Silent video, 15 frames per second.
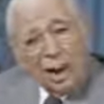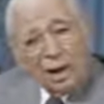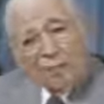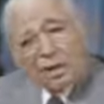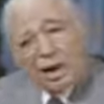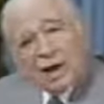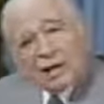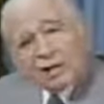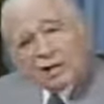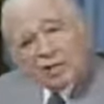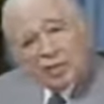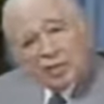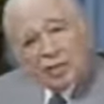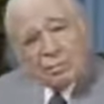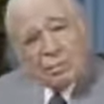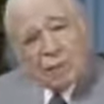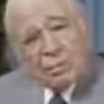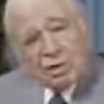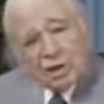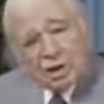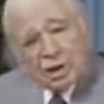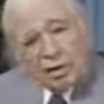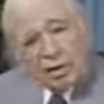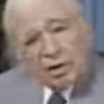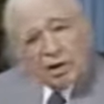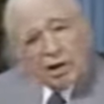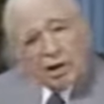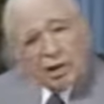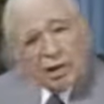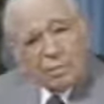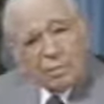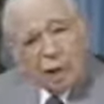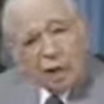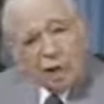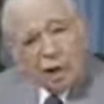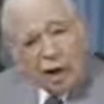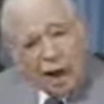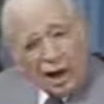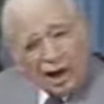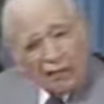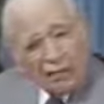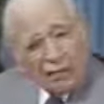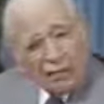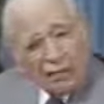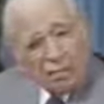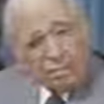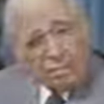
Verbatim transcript: I began to think more seriously about life.